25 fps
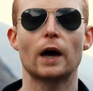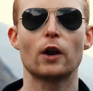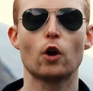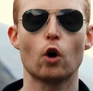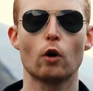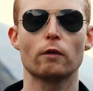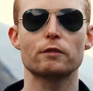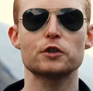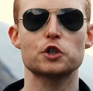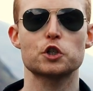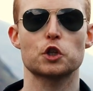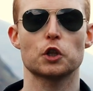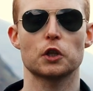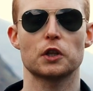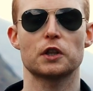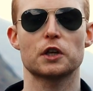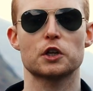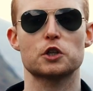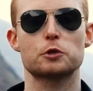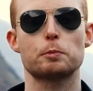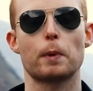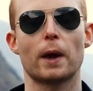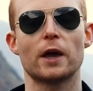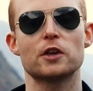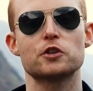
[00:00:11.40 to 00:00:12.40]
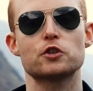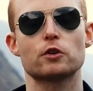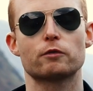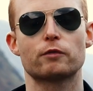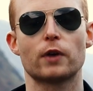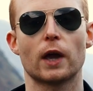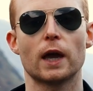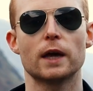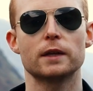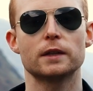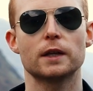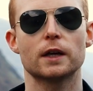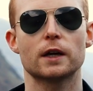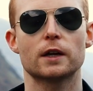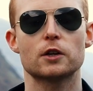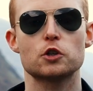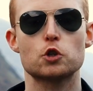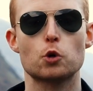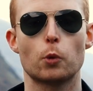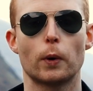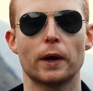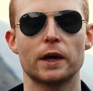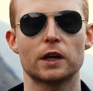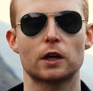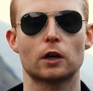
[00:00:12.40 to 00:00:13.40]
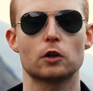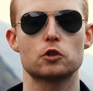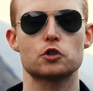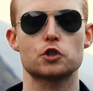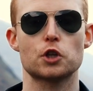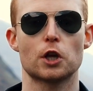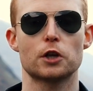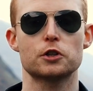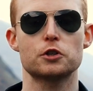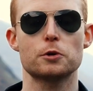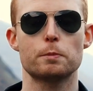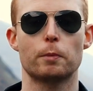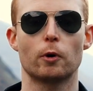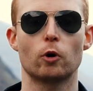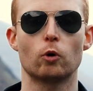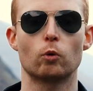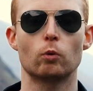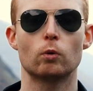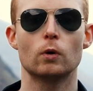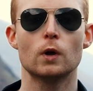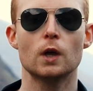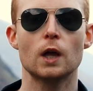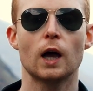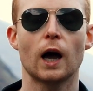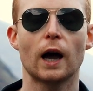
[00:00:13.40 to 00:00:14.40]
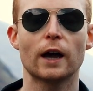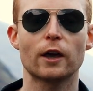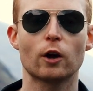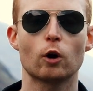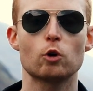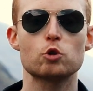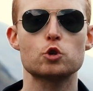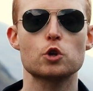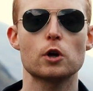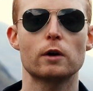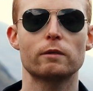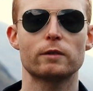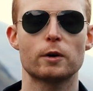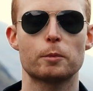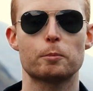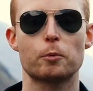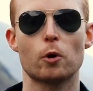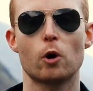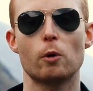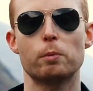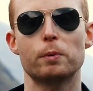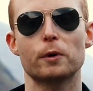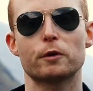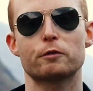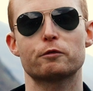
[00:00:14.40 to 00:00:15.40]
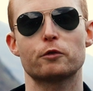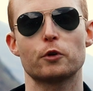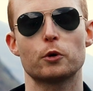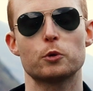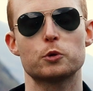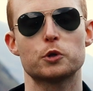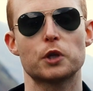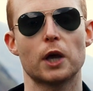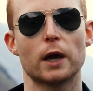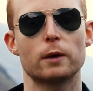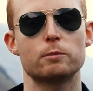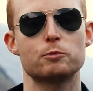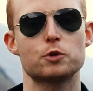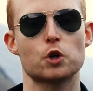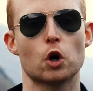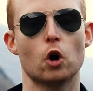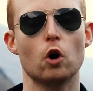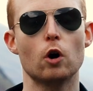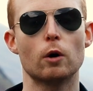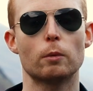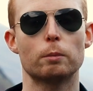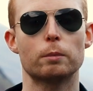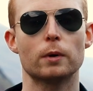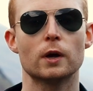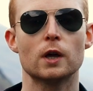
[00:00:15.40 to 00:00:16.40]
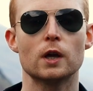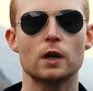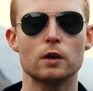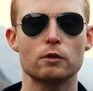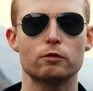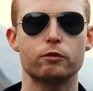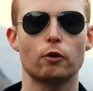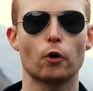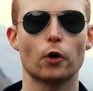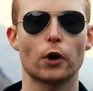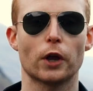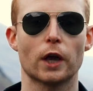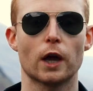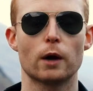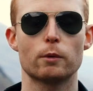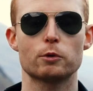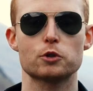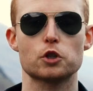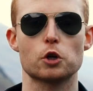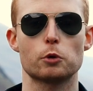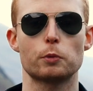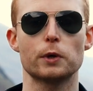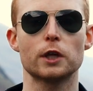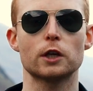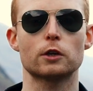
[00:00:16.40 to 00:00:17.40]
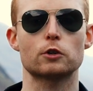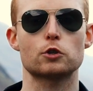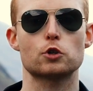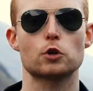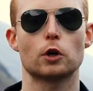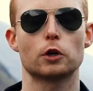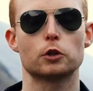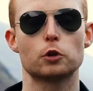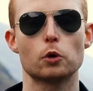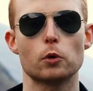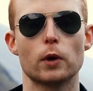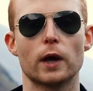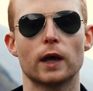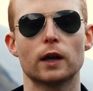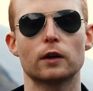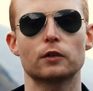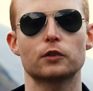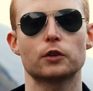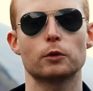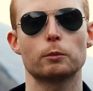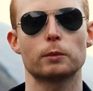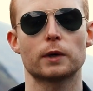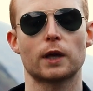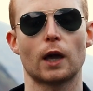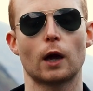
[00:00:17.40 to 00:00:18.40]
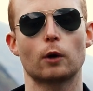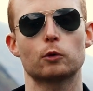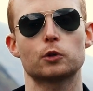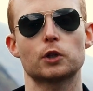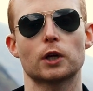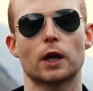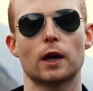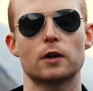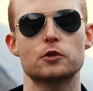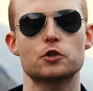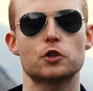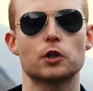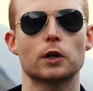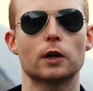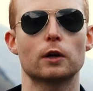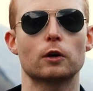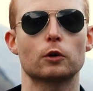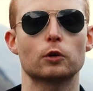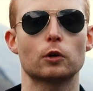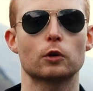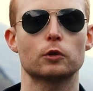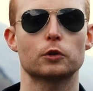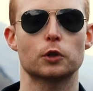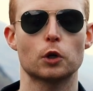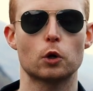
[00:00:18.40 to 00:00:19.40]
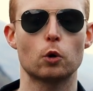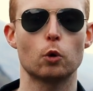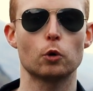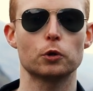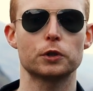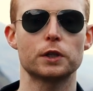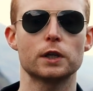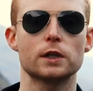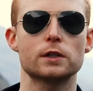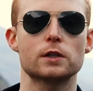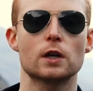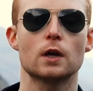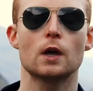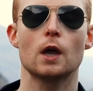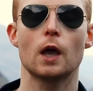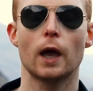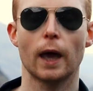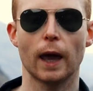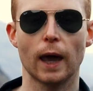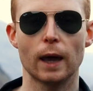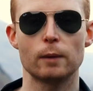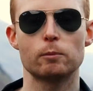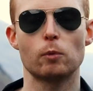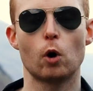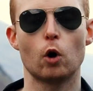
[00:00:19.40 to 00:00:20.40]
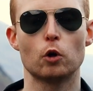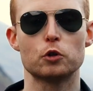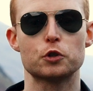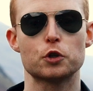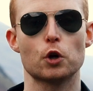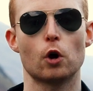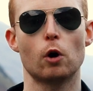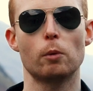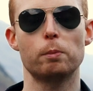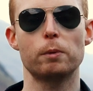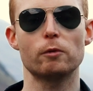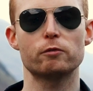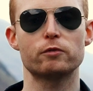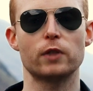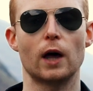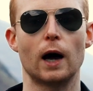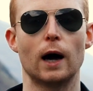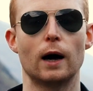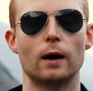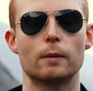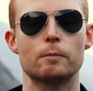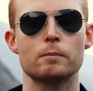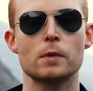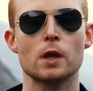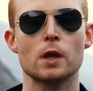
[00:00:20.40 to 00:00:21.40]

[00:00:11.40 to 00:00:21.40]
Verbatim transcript: and obviously the expense of getting here is quite considerable. I also have a proper full-time job, 40 hours a week, so I do anything with Celtic History Decoded um, on top of that.